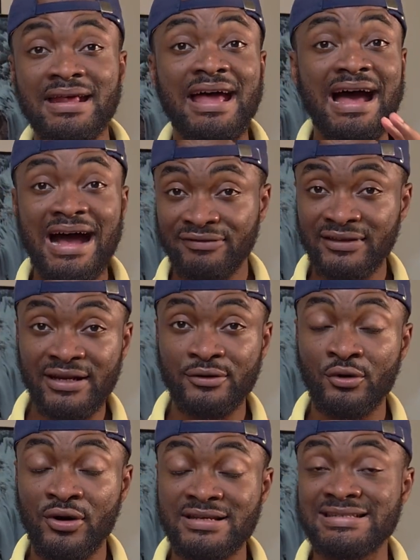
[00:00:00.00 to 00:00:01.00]
after the
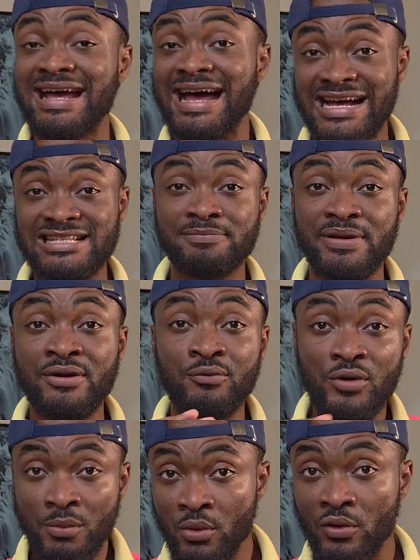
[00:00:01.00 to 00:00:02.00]
noise has been
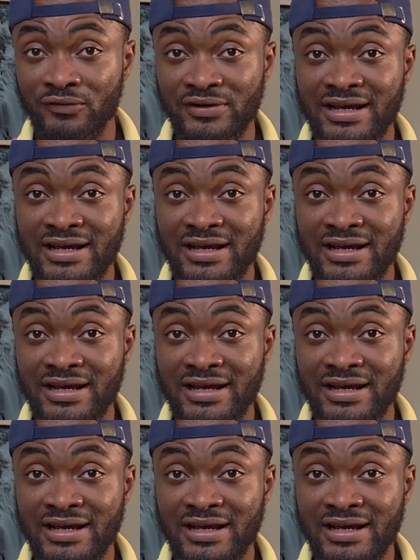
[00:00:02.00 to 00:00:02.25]
removed?